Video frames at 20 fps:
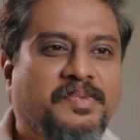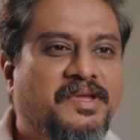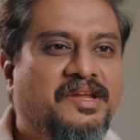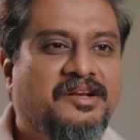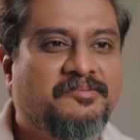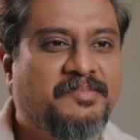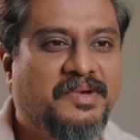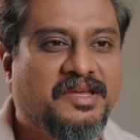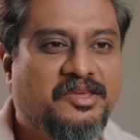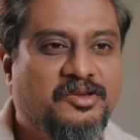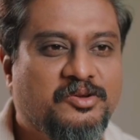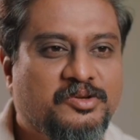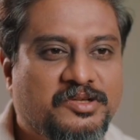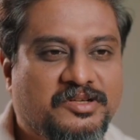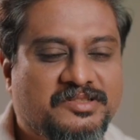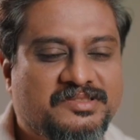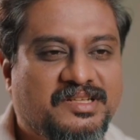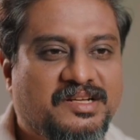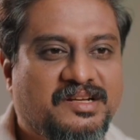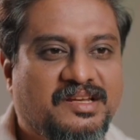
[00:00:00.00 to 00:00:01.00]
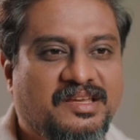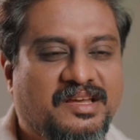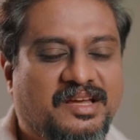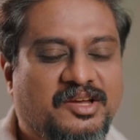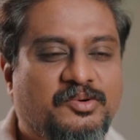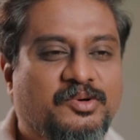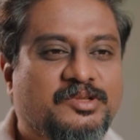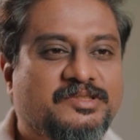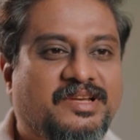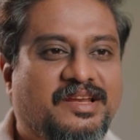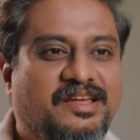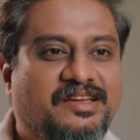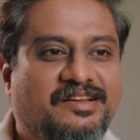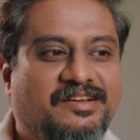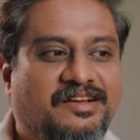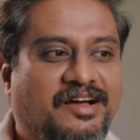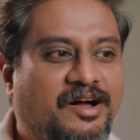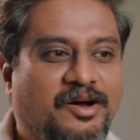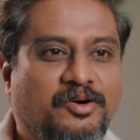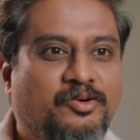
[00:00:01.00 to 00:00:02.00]
piqued my curiosity. I was
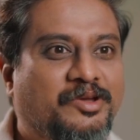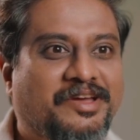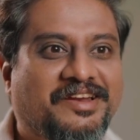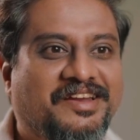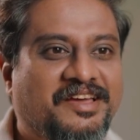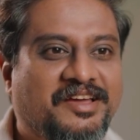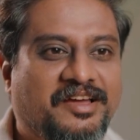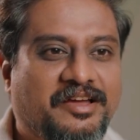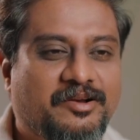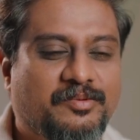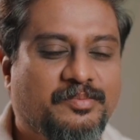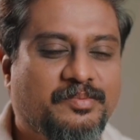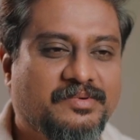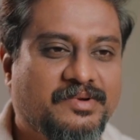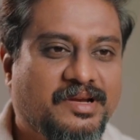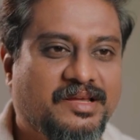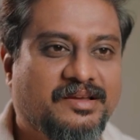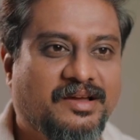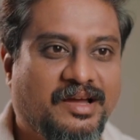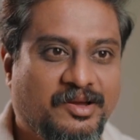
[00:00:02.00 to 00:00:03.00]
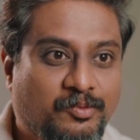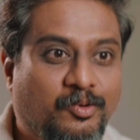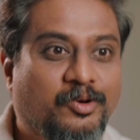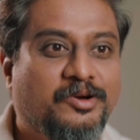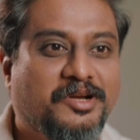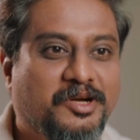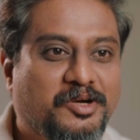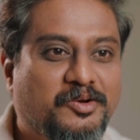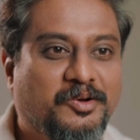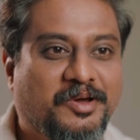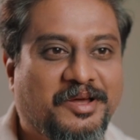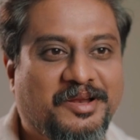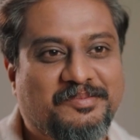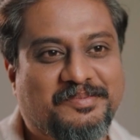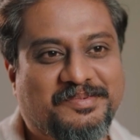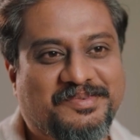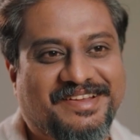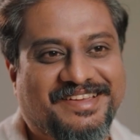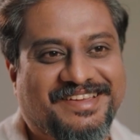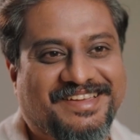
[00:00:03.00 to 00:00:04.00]
like, how can I help? Like, I wanted to
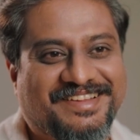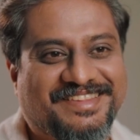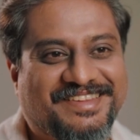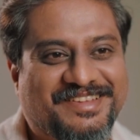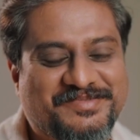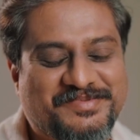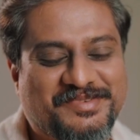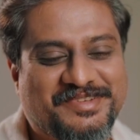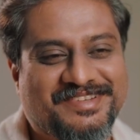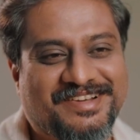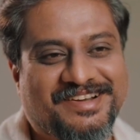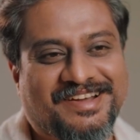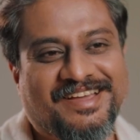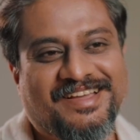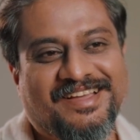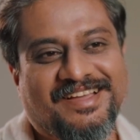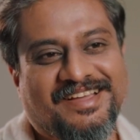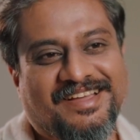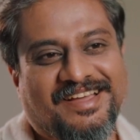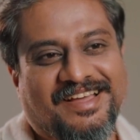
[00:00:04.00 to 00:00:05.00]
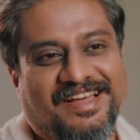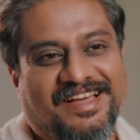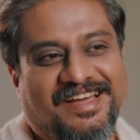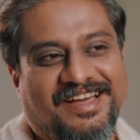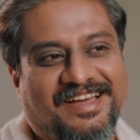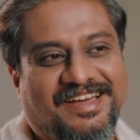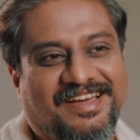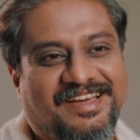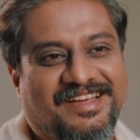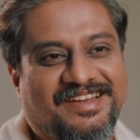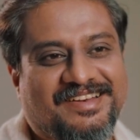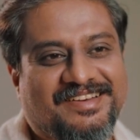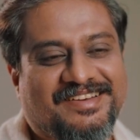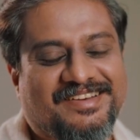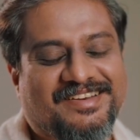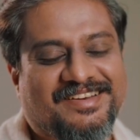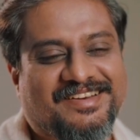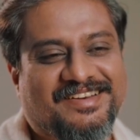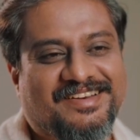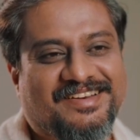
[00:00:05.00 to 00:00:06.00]
help like in this project.
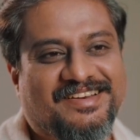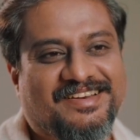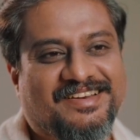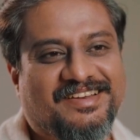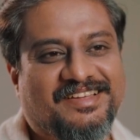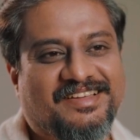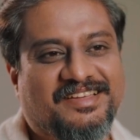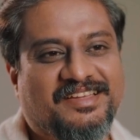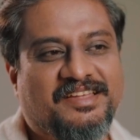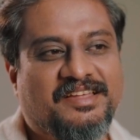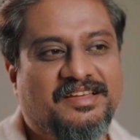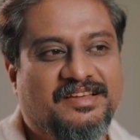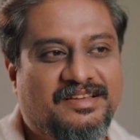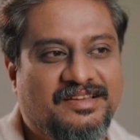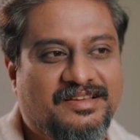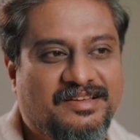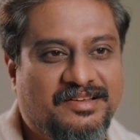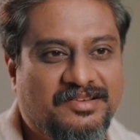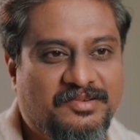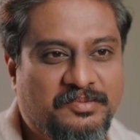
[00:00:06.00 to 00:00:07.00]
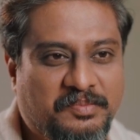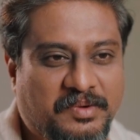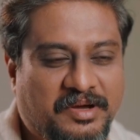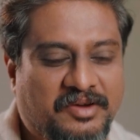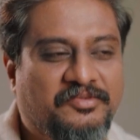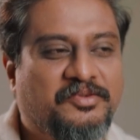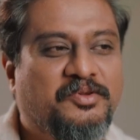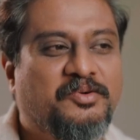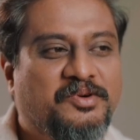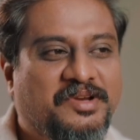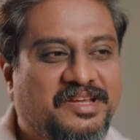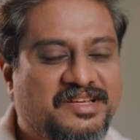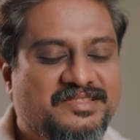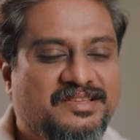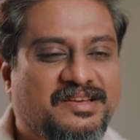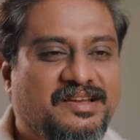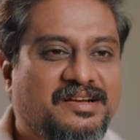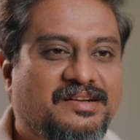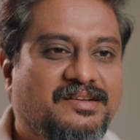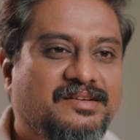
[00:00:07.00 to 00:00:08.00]
And a few
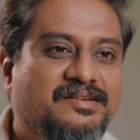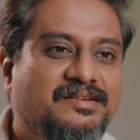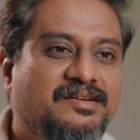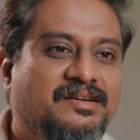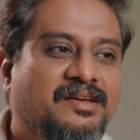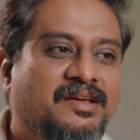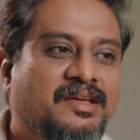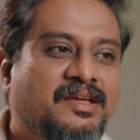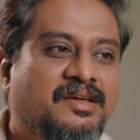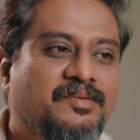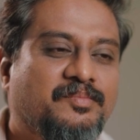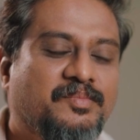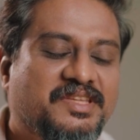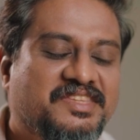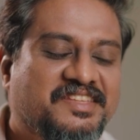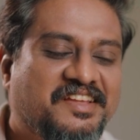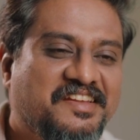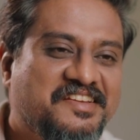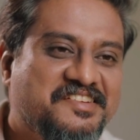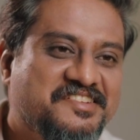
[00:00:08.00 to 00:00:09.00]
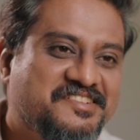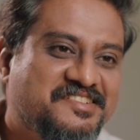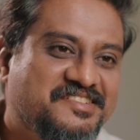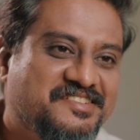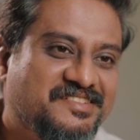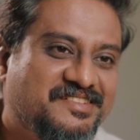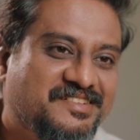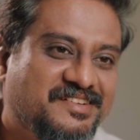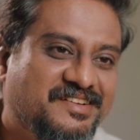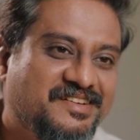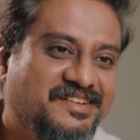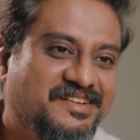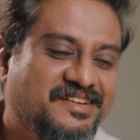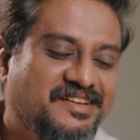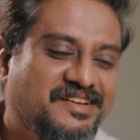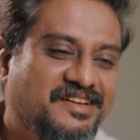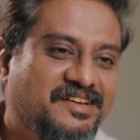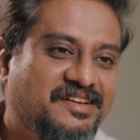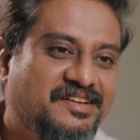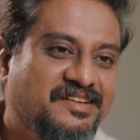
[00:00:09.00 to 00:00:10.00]
days later, Mithilesh,
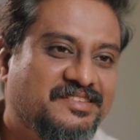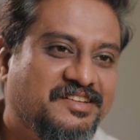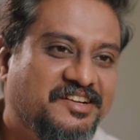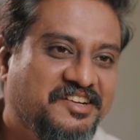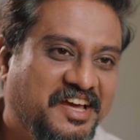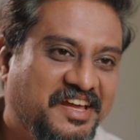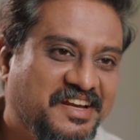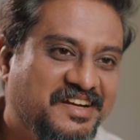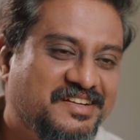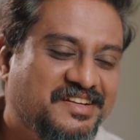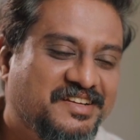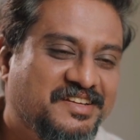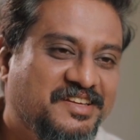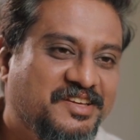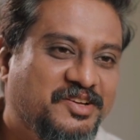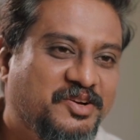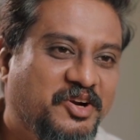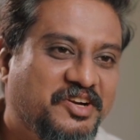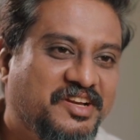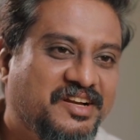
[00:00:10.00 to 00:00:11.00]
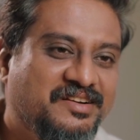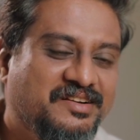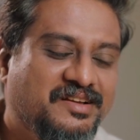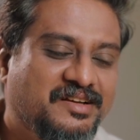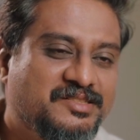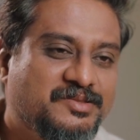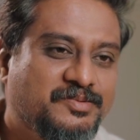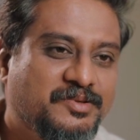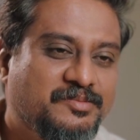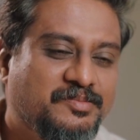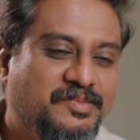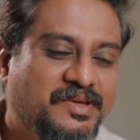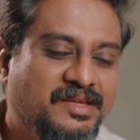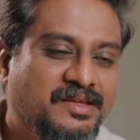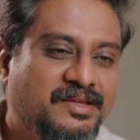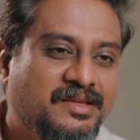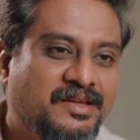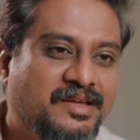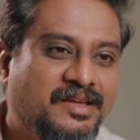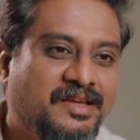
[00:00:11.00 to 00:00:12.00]
the director, he got in touch with
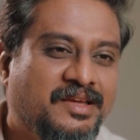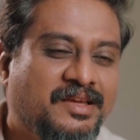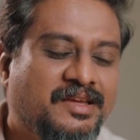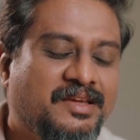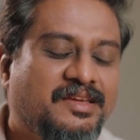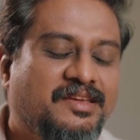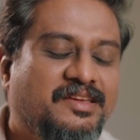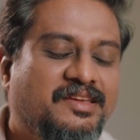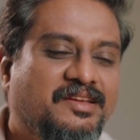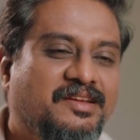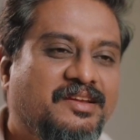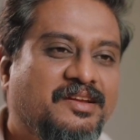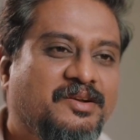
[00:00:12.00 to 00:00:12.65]
me. He